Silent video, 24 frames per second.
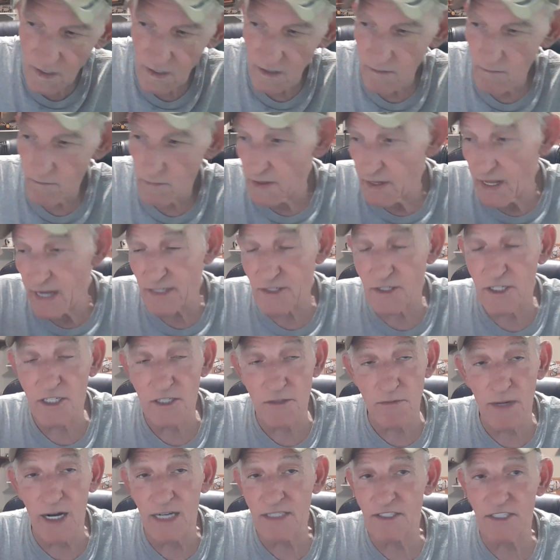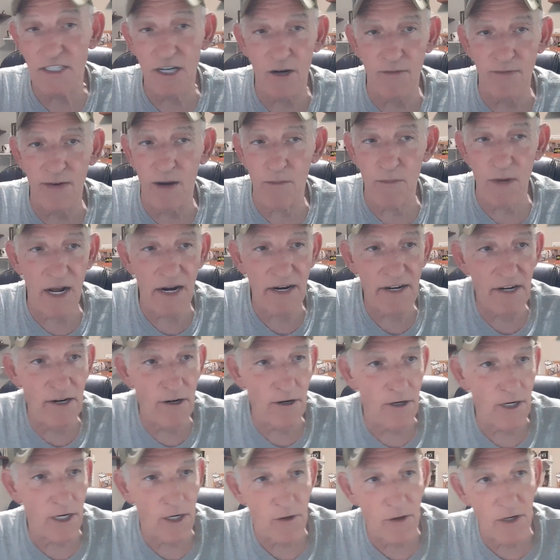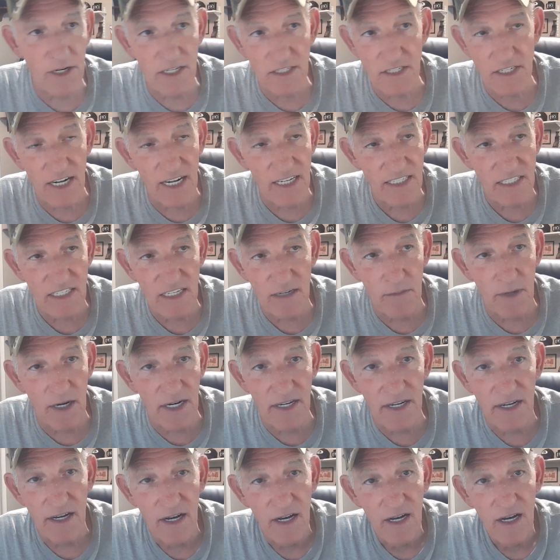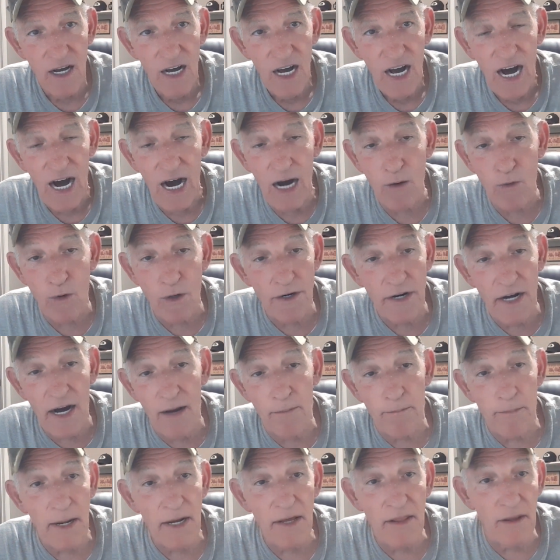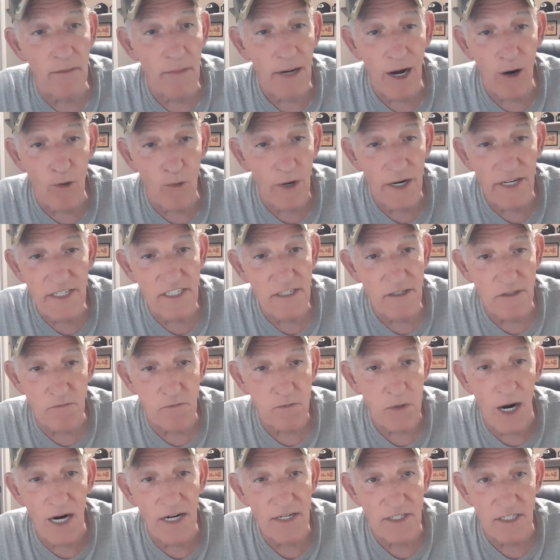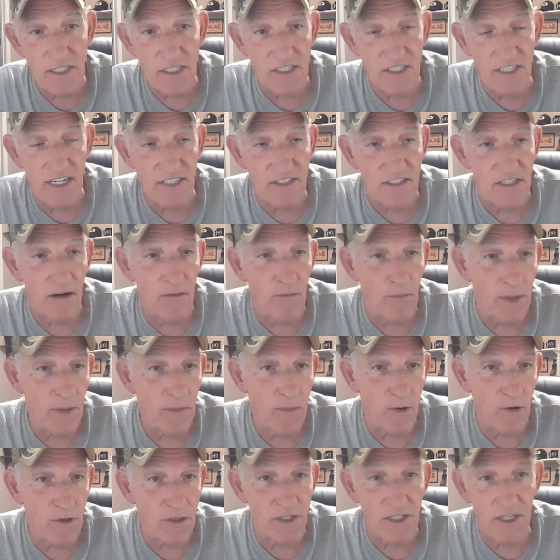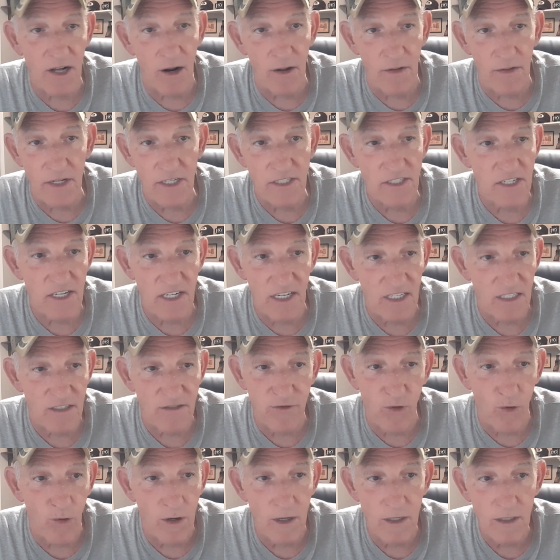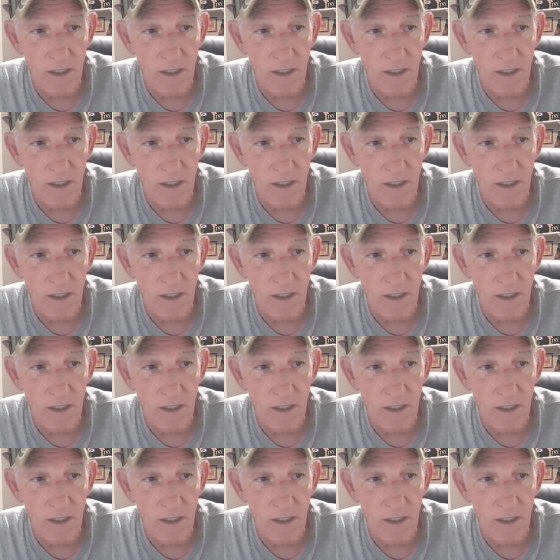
But that's just myself. I'm not here to criticize anybody. I would not pay them outrageous prices that some people are selling these kits for.